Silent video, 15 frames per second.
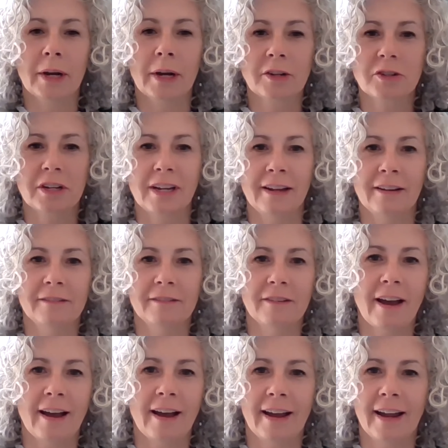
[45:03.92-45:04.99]
much, Eve.
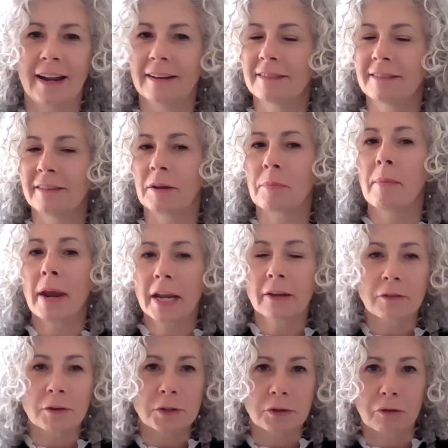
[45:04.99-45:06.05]
I think many
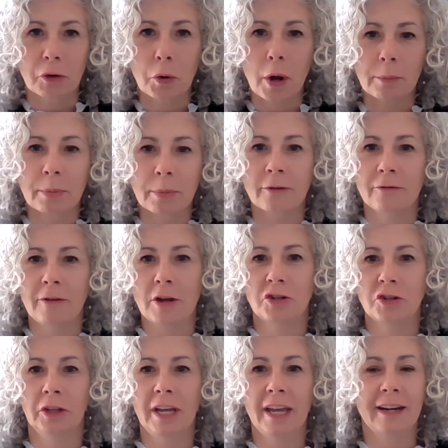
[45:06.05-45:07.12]
of us grew up
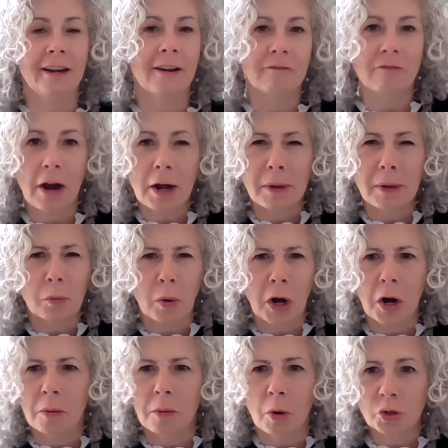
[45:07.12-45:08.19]
professionally in an environment
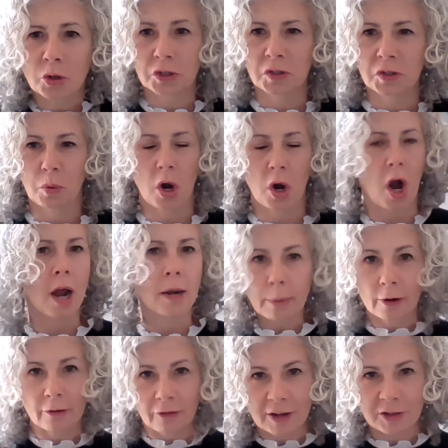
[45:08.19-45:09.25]
where emotions were
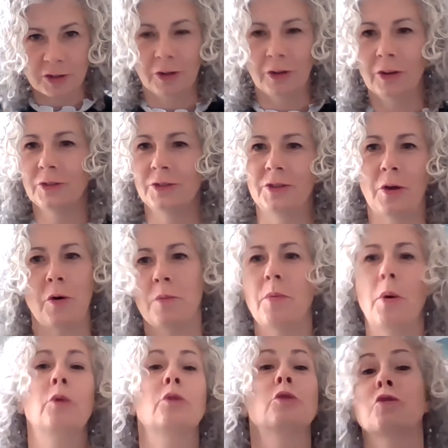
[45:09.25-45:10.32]
unprofessional. So
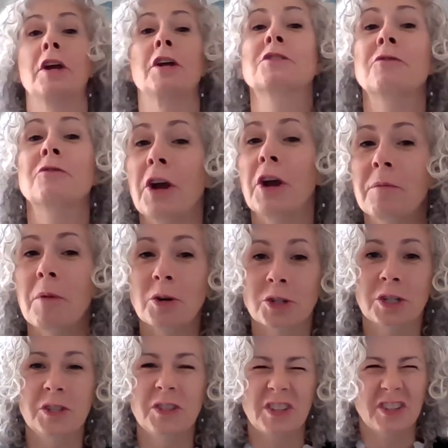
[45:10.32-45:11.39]
both transferring
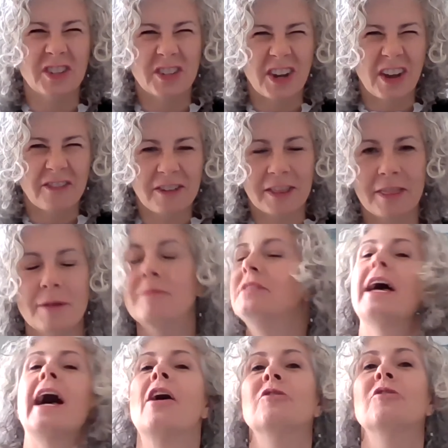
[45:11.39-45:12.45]
emotions and stuffing them
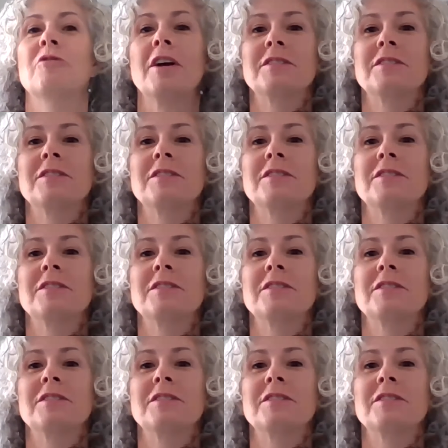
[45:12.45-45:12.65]
down